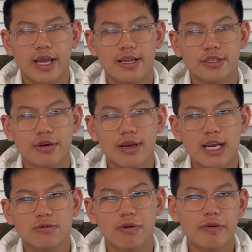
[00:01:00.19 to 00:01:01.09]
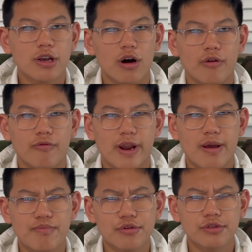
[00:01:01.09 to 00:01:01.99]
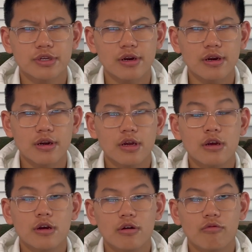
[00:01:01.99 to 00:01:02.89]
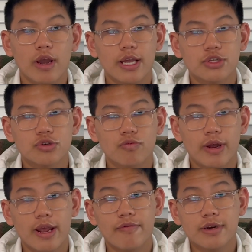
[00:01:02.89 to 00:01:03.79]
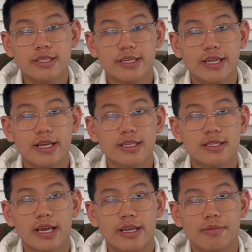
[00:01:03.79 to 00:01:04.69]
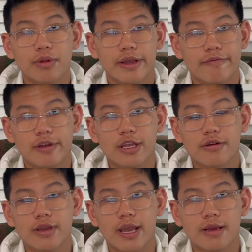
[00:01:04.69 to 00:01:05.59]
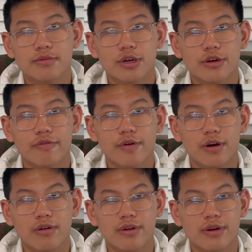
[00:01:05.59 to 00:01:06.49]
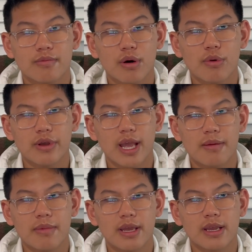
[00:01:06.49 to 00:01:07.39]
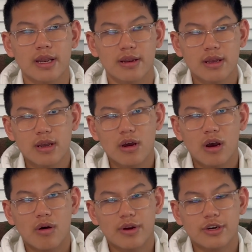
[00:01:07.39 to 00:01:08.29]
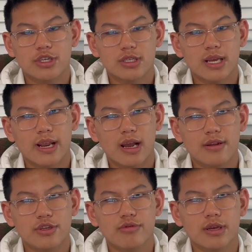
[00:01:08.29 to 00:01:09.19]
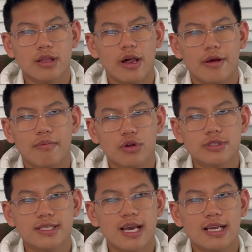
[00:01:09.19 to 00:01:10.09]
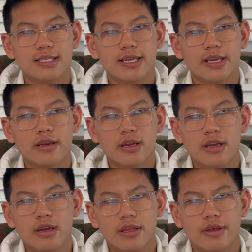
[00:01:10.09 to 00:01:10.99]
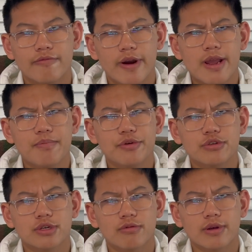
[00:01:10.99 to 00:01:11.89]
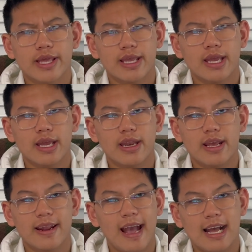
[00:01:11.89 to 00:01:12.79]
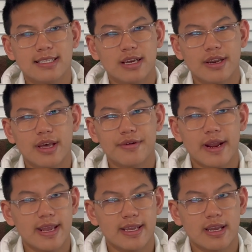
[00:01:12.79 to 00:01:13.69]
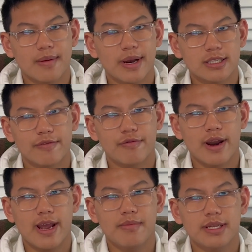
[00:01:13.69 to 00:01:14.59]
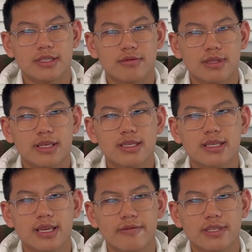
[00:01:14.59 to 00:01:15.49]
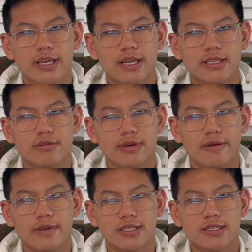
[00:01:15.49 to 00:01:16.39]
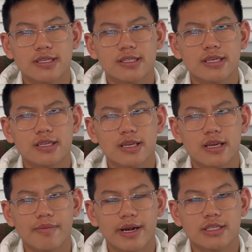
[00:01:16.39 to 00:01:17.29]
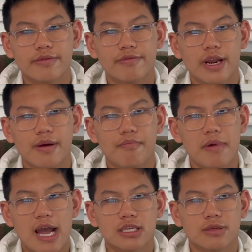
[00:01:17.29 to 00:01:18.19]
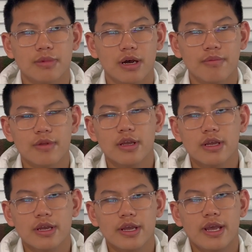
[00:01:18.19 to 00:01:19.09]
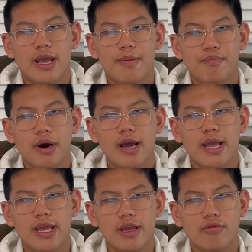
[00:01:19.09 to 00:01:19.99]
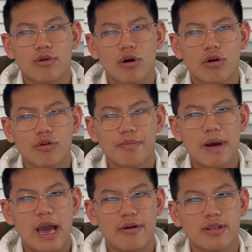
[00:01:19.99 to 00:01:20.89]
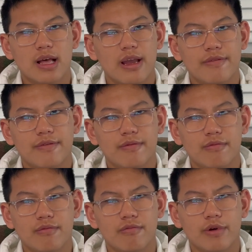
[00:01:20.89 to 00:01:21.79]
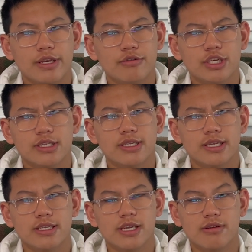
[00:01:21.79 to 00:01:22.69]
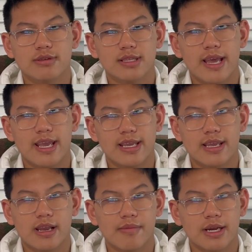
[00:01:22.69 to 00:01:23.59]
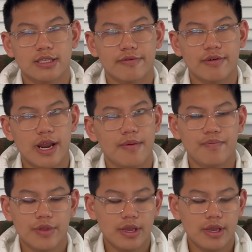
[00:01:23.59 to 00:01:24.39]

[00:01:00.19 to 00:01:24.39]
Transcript: and so it has what we call a RAM booster, which whenever it's needed, say you're playing video games on your phone, you're mobile gaming, or you're just like doing a lot of multitasking, the RAM booster will kick in and it adds another 8 gigabytes of RAM. And so what this gives it is it will give it 16 gigabytes of RAM maximum, but it will hold a battery life when you just need to use the 8 gigabytes of RAM.